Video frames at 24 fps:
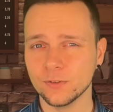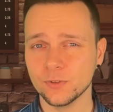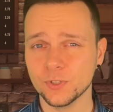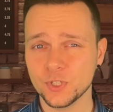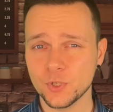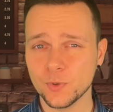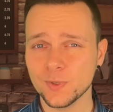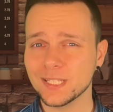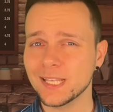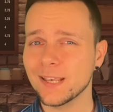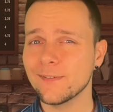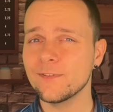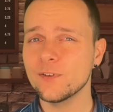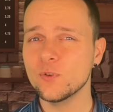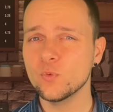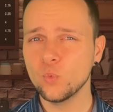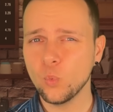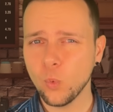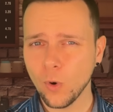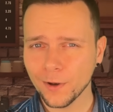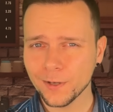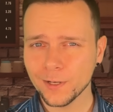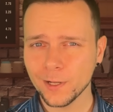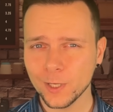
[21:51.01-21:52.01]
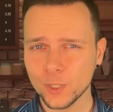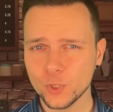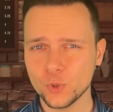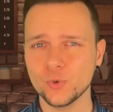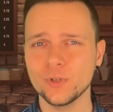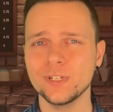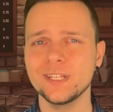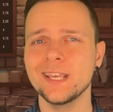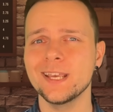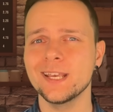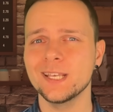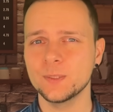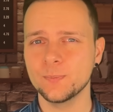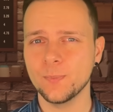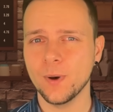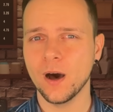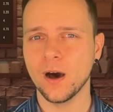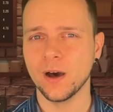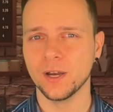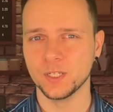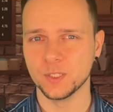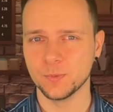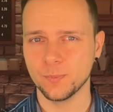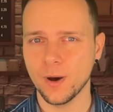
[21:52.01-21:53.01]
she was given one hundred years
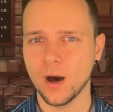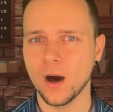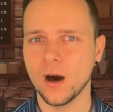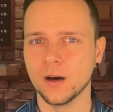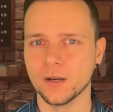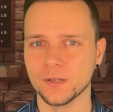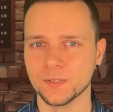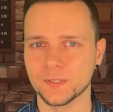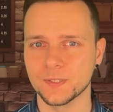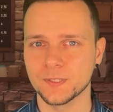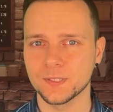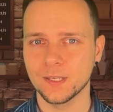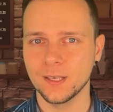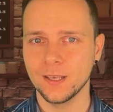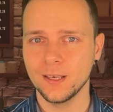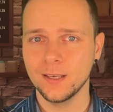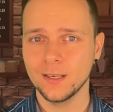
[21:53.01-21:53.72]
behind bars,